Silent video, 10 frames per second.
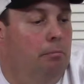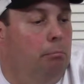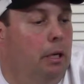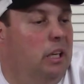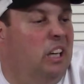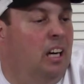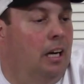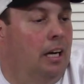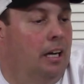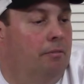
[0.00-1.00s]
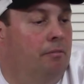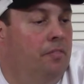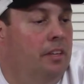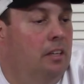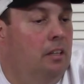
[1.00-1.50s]
But
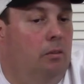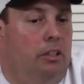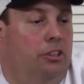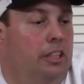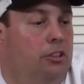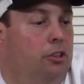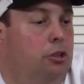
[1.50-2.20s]
what it says in the